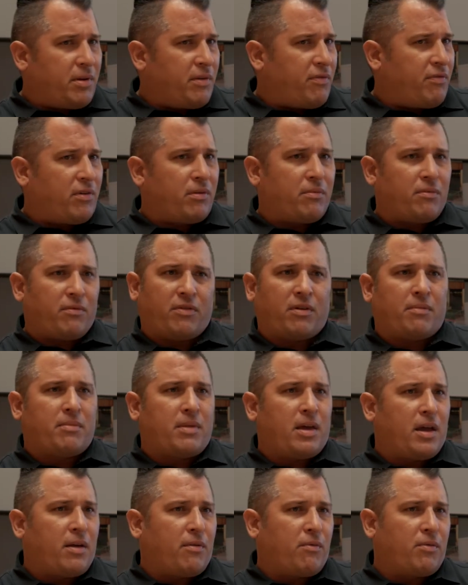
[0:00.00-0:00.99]
from
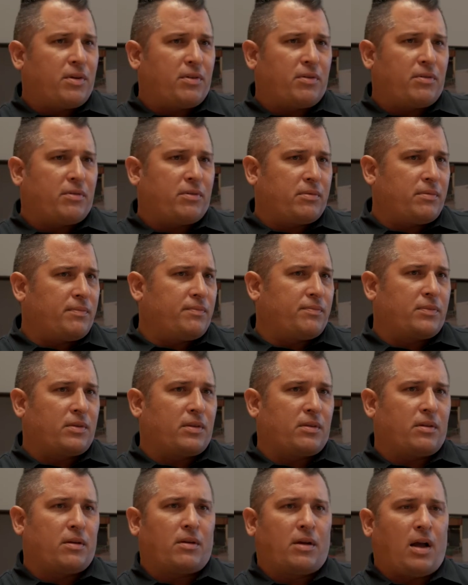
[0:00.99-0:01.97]
that with
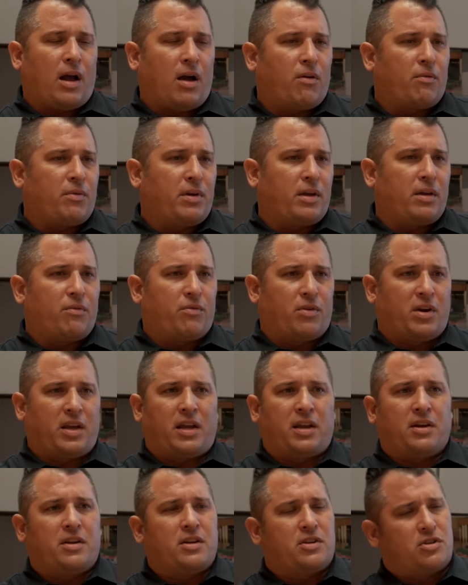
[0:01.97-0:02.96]
how we
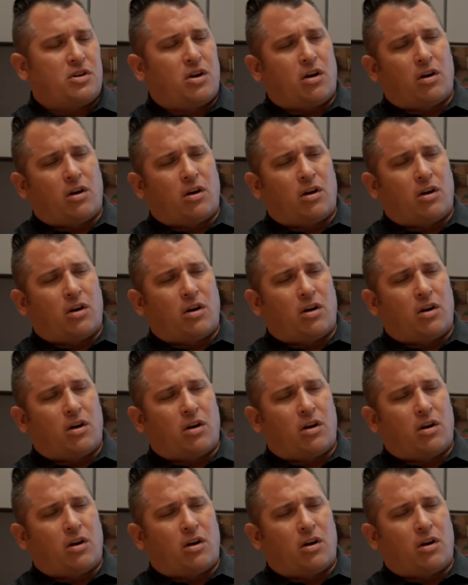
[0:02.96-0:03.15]
recondition